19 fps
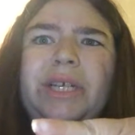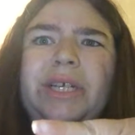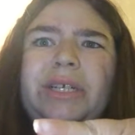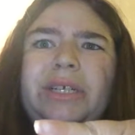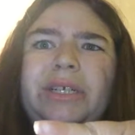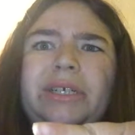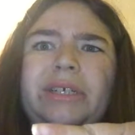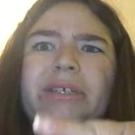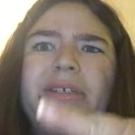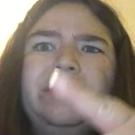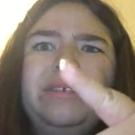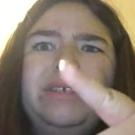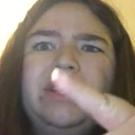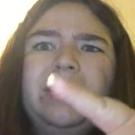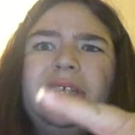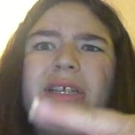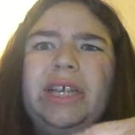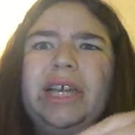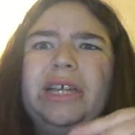I heard.
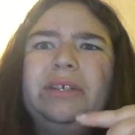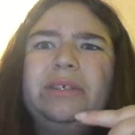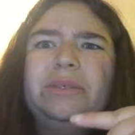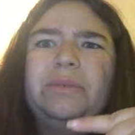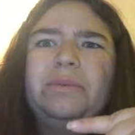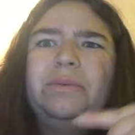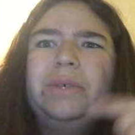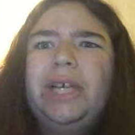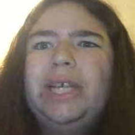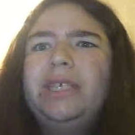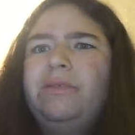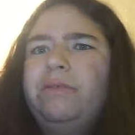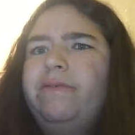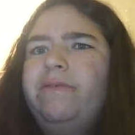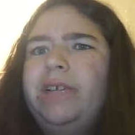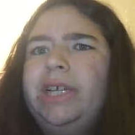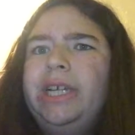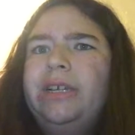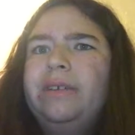I don't know. I guess we'll
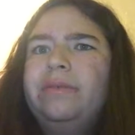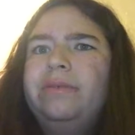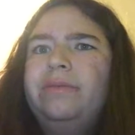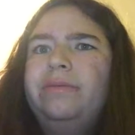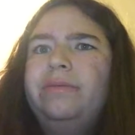find out.